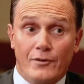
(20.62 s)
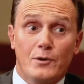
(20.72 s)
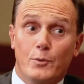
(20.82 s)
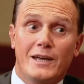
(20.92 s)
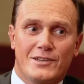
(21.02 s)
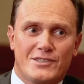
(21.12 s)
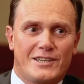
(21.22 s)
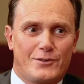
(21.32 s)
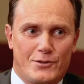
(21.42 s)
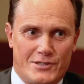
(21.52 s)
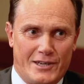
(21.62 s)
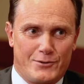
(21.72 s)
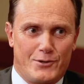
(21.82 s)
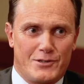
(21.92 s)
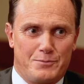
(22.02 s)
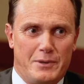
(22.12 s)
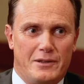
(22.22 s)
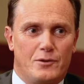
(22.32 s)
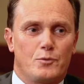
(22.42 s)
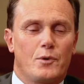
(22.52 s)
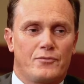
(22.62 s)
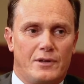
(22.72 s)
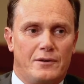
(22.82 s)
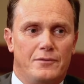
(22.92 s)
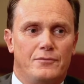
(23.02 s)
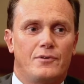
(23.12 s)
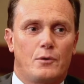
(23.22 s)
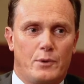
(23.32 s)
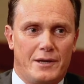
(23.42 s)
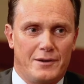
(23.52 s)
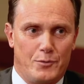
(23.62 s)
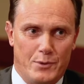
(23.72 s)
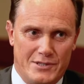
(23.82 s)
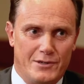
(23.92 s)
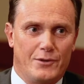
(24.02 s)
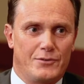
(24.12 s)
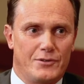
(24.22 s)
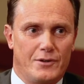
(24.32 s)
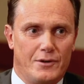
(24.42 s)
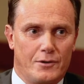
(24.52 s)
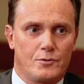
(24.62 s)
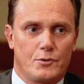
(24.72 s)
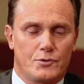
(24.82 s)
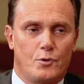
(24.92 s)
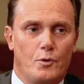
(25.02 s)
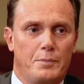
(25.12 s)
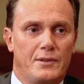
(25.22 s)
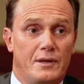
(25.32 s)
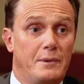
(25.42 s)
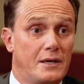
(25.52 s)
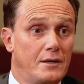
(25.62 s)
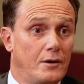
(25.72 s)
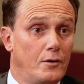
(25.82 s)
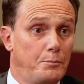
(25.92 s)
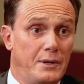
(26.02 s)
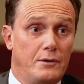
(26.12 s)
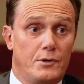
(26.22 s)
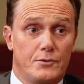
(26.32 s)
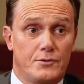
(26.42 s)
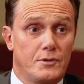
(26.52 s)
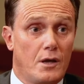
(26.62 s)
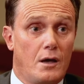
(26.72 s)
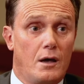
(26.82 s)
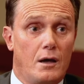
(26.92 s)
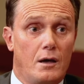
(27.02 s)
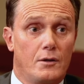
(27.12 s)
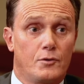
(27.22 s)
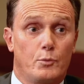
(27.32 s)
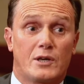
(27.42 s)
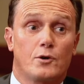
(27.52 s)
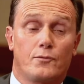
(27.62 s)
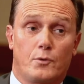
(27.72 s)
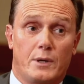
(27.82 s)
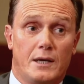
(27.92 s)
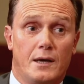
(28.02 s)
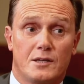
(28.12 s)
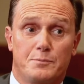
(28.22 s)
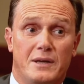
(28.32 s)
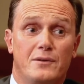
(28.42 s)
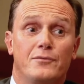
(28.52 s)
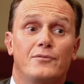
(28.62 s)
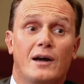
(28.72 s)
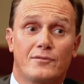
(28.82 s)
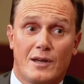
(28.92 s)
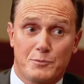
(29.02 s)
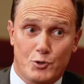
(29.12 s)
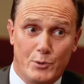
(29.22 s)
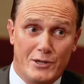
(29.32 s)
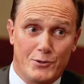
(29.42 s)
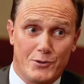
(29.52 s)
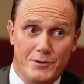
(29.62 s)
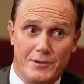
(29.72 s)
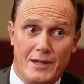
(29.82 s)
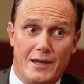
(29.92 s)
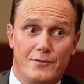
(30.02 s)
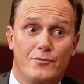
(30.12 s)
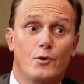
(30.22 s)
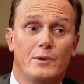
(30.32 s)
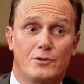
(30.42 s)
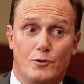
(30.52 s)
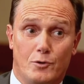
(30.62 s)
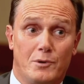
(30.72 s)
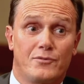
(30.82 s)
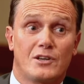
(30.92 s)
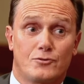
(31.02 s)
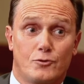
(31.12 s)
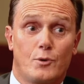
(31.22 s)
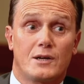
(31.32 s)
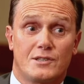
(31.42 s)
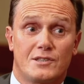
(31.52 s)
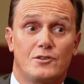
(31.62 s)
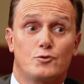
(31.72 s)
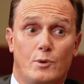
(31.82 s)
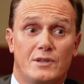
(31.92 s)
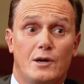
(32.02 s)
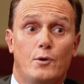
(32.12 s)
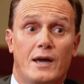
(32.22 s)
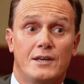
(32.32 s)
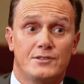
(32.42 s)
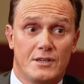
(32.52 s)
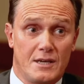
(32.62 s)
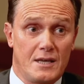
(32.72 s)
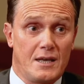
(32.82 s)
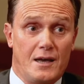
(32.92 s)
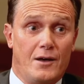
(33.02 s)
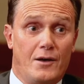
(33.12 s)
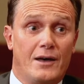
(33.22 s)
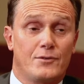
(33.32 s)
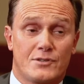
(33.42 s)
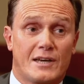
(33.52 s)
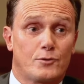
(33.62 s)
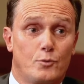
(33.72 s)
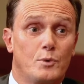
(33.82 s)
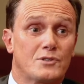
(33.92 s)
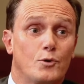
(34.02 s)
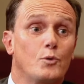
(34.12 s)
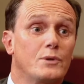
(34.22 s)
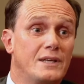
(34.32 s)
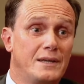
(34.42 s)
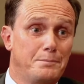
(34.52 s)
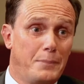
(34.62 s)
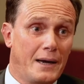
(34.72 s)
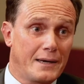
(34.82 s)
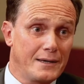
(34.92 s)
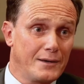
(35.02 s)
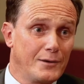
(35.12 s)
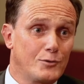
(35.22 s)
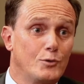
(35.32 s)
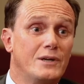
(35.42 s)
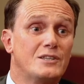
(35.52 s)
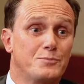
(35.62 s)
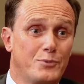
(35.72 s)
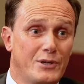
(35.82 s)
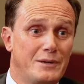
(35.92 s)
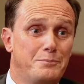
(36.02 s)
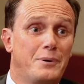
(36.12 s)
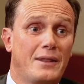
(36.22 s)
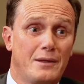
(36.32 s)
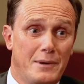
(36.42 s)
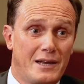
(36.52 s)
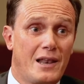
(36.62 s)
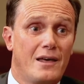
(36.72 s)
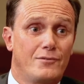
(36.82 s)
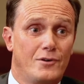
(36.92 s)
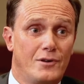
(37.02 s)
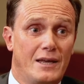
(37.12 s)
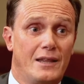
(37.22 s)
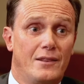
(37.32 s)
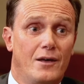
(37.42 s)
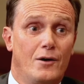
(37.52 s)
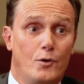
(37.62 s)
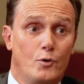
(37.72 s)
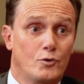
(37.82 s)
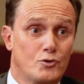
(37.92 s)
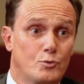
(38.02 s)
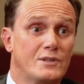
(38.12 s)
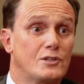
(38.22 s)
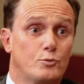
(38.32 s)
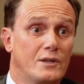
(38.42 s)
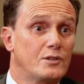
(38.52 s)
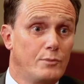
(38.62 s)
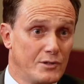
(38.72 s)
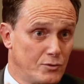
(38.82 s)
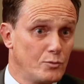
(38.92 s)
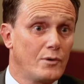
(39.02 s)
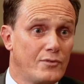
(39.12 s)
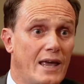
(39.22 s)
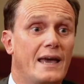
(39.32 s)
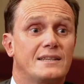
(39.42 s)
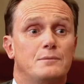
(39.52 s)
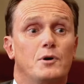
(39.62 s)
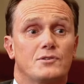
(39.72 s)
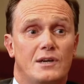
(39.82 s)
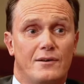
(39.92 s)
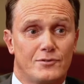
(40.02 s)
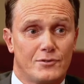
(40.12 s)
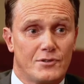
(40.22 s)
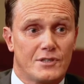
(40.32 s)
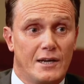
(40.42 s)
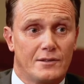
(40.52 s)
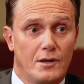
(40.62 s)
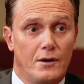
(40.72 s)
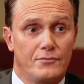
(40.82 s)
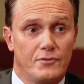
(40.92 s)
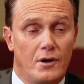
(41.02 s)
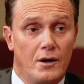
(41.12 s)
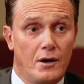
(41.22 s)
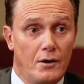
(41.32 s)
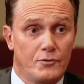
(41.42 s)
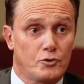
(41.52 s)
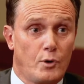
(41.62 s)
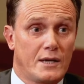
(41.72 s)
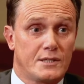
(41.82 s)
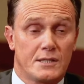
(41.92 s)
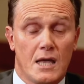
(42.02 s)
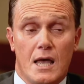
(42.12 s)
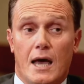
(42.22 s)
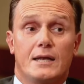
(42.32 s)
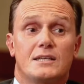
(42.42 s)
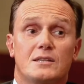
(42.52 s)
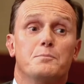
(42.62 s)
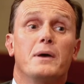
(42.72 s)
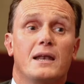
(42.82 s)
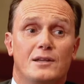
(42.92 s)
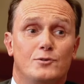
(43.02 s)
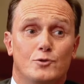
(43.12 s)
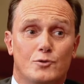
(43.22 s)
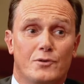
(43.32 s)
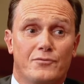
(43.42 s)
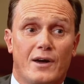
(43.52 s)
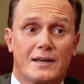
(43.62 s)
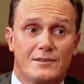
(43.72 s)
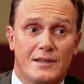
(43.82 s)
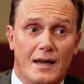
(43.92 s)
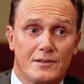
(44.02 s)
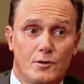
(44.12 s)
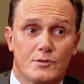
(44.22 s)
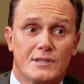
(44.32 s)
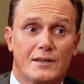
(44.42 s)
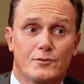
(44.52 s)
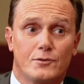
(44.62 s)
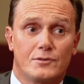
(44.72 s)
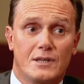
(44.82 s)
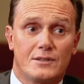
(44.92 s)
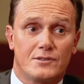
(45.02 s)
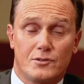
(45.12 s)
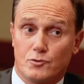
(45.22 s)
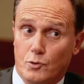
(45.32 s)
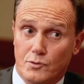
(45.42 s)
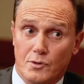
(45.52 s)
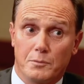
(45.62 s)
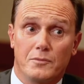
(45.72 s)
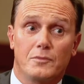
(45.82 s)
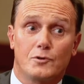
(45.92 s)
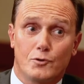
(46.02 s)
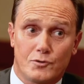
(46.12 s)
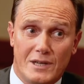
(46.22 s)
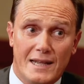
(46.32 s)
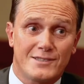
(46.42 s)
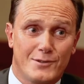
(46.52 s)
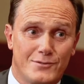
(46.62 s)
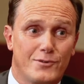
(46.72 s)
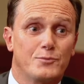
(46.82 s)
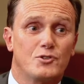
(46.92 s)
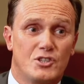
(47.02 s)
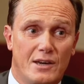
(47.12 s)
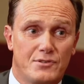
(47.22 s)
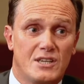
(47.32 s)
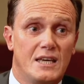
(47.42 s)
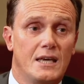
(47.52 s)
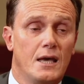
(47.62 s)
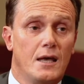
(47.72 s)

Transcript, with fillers: think we can say that the sector has been roughly very resilient uh, across the whole pandemic uh, period. Uh, the recovery has been five times quicker than following the global financial crisis in 2008, uh, and the sector was already back uh, to its pre-pandemic level in uh, August 2021, so roughly 18 months after the start of, of the crisis. And this is mainly due to the fact that a sector did draw some good lessons from the GFC,